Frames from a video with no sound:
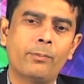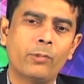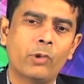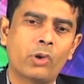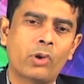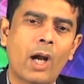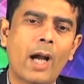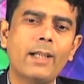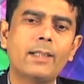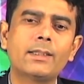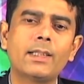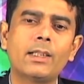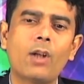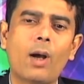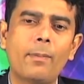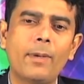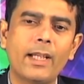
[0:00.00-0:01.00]
rights
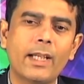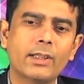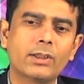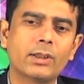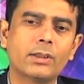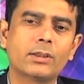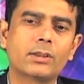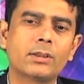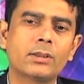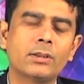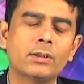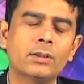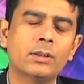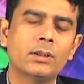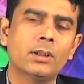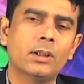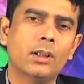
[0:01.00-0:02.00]
and obligations
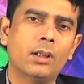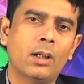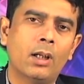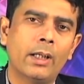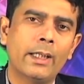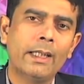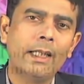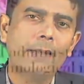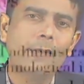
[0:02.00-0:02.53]
in